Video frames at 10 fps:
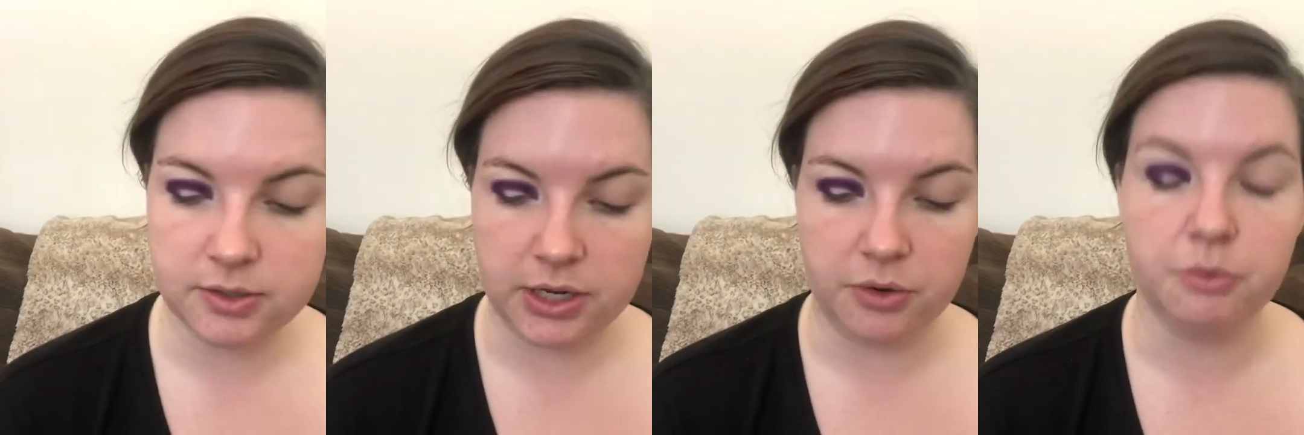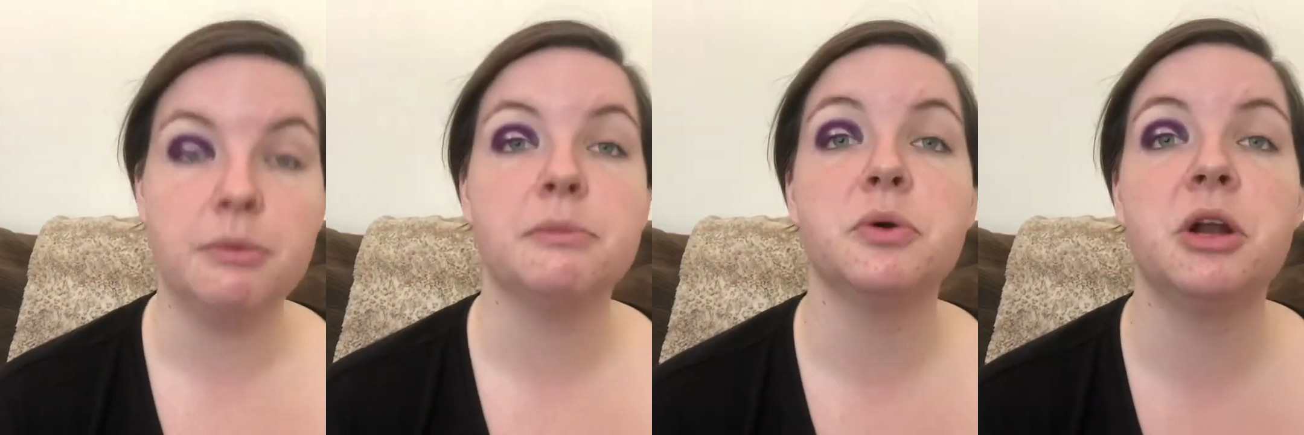so I don't
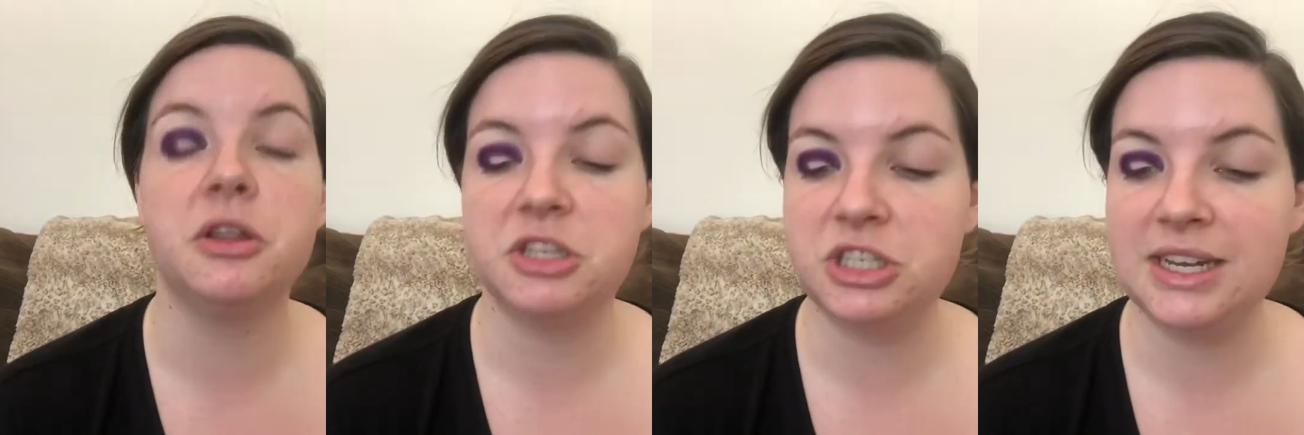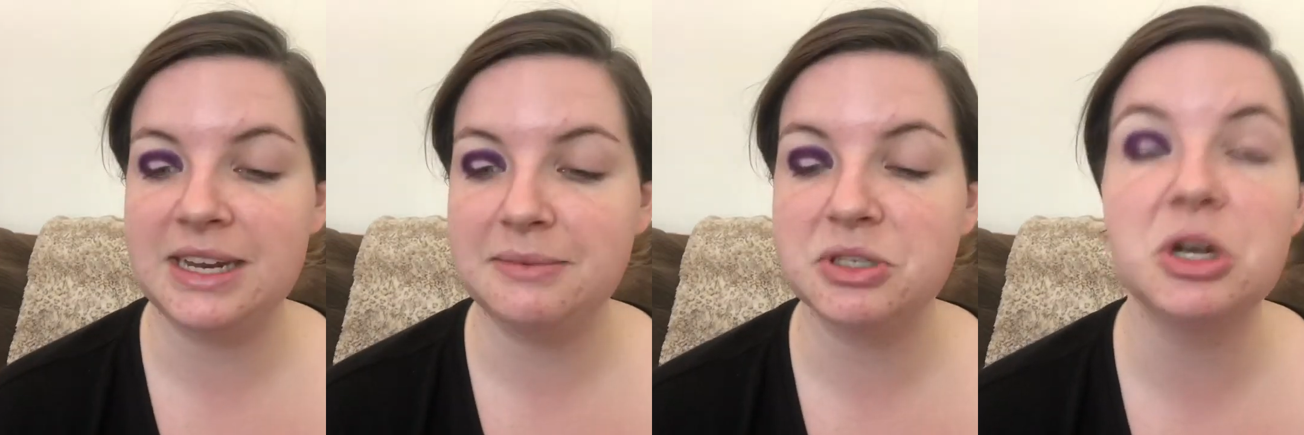remember what all the shade
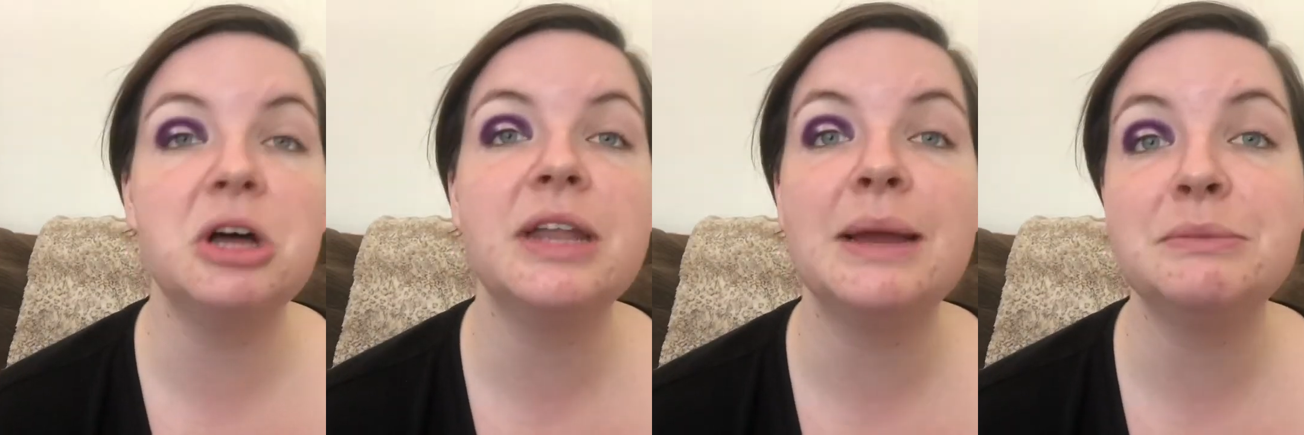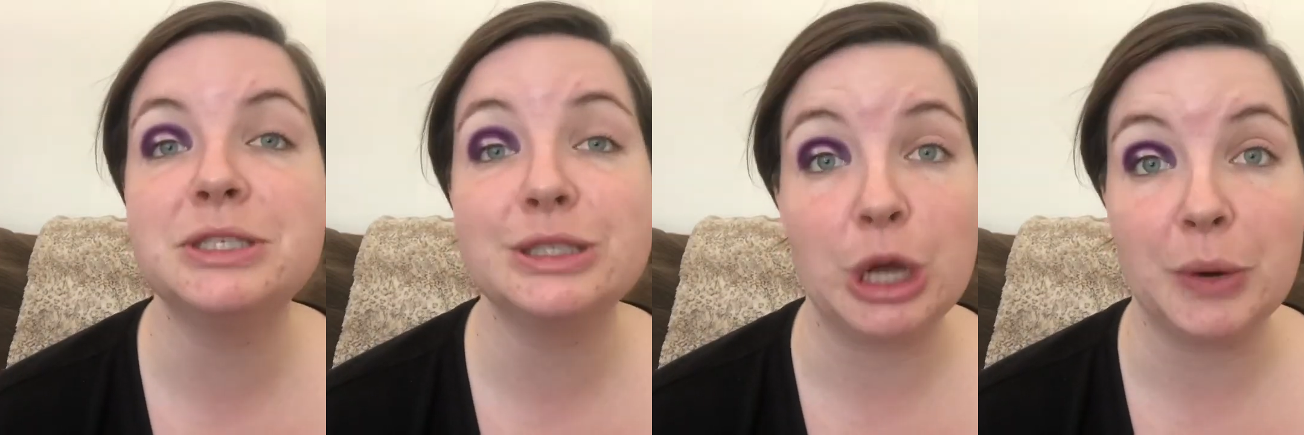names are called. I'm
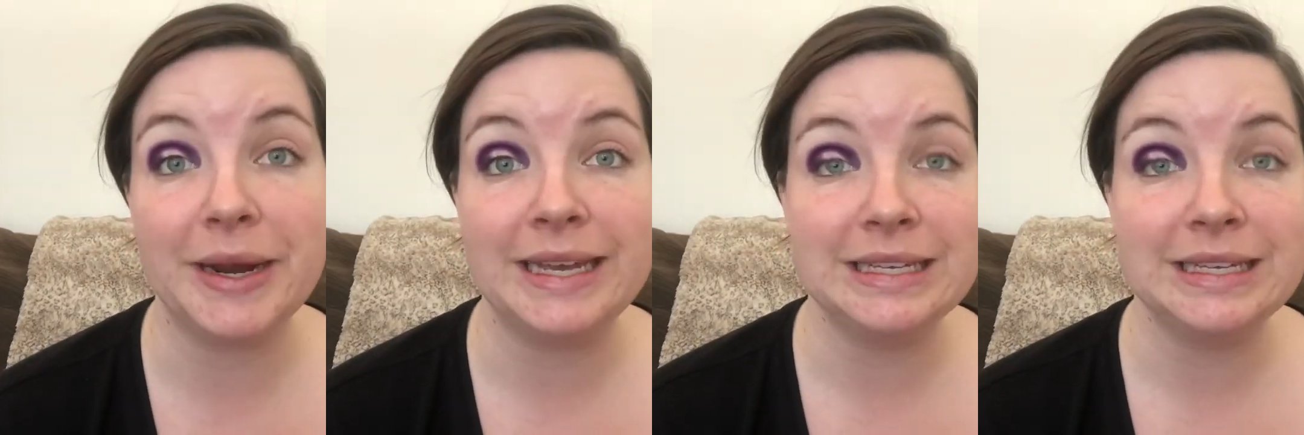sorry.